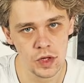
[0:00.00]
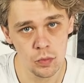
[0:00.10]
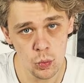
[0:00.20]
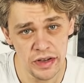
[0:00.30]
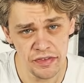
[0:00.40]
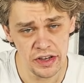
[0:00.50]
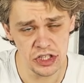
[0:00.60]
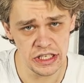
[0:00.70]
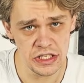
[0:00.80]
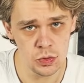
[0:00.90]
We've got
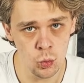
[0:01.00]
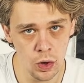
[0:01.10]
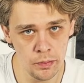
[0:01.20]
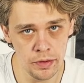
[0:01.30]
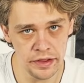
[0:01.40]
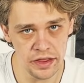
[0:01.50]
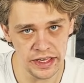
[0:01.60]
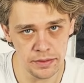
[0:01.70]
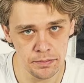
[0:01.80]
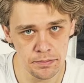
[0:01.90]
just one more
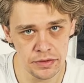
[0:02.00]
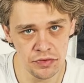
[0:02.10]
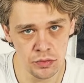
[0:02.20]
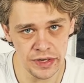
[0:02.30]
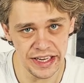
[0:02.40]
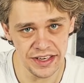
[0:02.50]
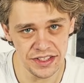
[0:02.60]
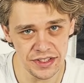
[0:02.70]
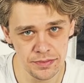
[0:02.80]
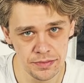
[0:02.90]
thing before we
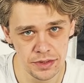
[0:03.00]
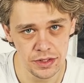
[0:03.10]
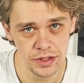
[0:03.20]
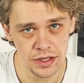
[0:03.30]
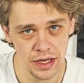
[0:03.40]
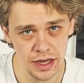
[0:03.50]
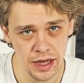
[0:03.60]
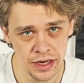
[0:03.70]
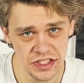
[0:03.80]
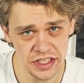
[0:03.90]
end.
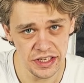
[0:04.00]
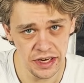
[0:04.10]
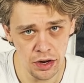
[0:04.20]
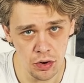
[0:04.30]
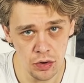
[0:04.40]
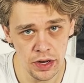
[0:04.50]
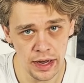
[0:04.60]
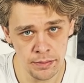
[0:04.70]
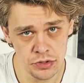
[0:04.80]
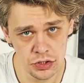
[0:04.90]
Until now,
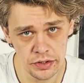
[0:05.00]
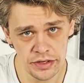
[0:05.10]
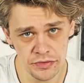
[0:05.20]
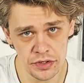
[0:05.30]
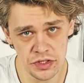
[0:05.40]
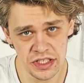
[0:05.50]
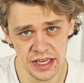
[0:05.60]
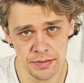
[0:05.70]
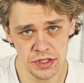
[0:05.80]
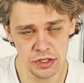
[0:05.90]
I'm sure you've used
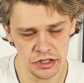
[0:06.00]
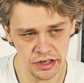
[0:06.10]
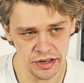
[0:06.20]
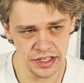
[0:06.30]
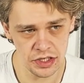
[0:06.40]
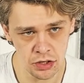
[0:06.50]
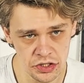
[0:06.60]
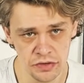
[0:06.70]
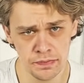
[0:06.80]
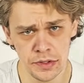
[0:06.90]
Typst to generate a lot
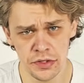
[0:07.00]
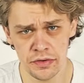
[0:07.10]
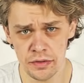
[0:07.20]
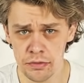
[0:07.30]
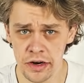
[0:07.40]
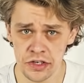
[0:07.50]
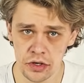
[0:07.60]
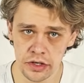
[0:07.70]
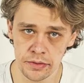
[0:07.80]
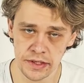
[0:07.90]
of beautiful print
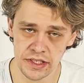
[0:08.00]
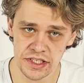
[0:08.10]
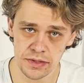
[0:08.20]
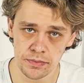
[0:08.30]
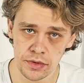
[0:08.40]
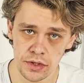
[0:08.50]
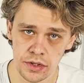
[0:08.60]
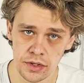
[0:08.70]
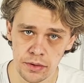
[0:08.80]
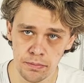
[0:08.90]
documents.
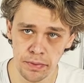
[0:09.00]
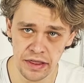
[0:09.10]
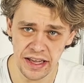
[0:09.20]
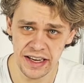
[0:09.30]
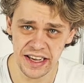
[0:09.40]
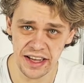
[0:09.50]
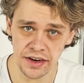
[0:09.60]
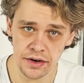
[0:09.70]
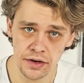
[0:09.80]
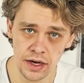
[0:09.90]
But then
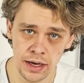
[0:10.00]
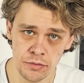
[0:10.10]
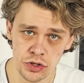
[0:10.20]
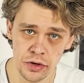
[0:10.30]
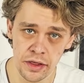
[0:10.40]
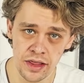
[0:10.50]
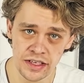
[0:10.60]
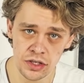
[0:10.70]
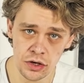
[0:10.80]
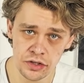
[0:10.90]
again, I'm sure that
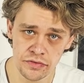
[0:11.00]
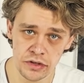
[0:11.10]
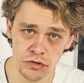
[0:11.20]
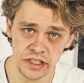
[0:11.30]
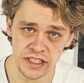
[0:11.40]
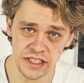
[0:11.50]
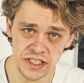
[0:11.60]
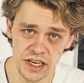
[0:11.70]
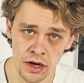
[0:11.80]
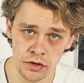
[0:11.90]
a lot of your readers
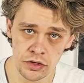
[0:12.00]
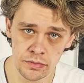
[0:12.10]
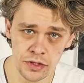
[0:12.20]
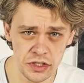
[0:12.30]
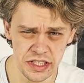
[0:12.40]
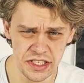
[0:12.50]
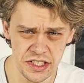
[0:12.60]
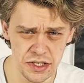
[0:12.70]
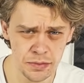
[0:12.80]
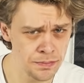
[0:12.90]
are on
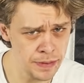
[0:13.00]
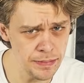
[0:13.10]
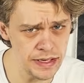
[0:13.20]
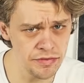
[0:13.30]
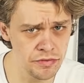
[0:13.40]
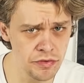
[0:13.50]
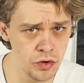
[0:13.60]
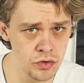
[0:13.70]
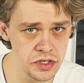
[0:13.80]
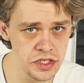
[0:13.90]
computers, maybe even
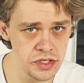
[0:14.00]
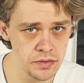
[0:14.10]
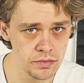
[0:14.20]
phones.